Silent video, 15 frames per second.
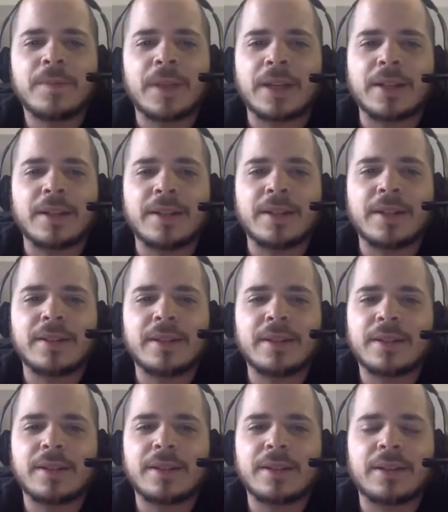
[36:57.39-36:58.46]
Like uh,
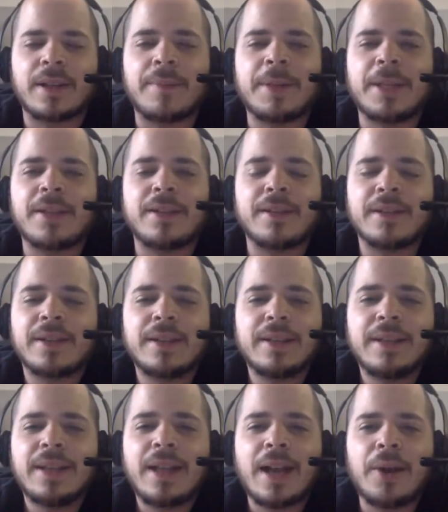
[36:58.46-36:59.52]
uh, uh, I mean,
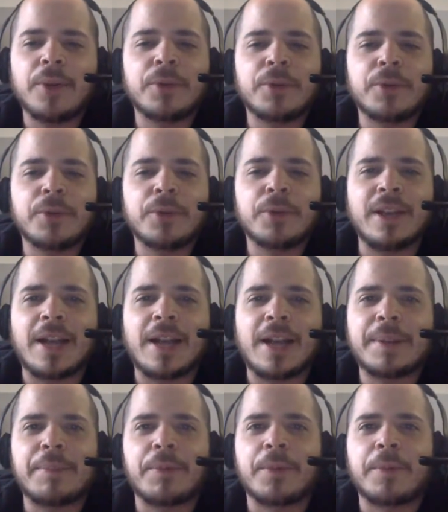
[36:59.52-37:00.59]
I was reading
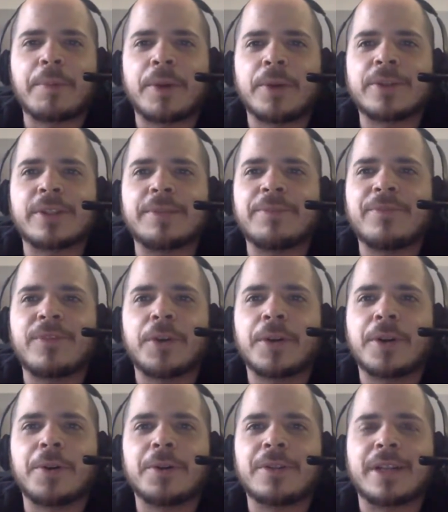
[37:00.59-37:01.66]
online people were posting
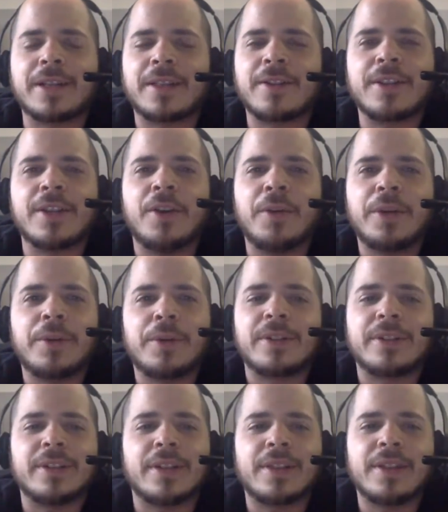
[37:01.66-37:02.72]
photos like they're the
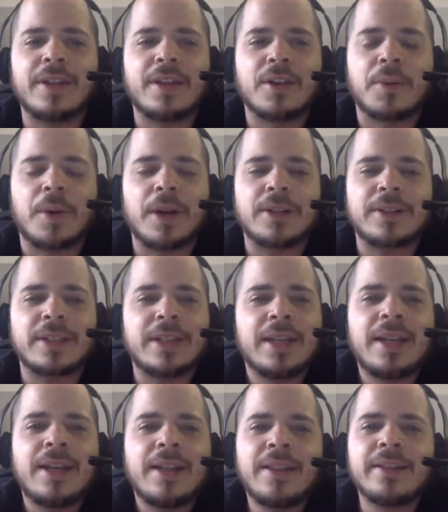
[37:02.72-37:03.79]
ones in the theater watching.
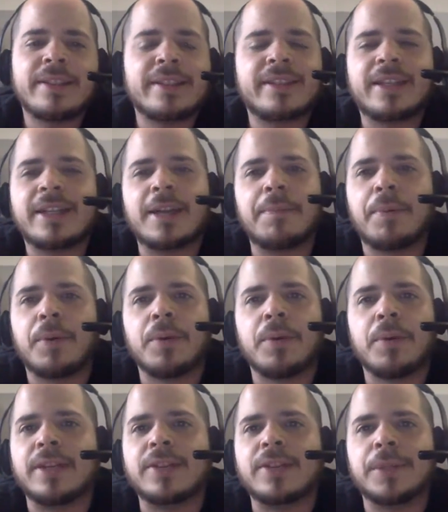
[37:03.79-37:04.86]
This is going to get
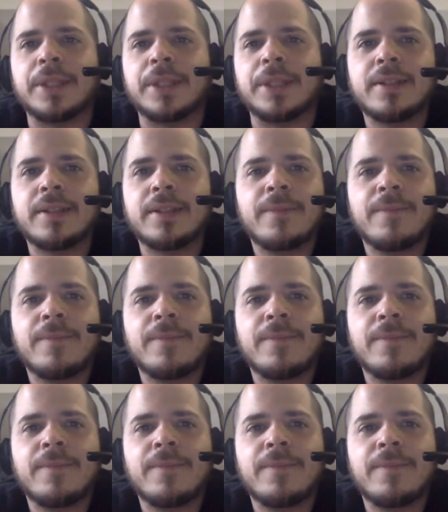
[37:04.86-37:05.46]
pulled next week.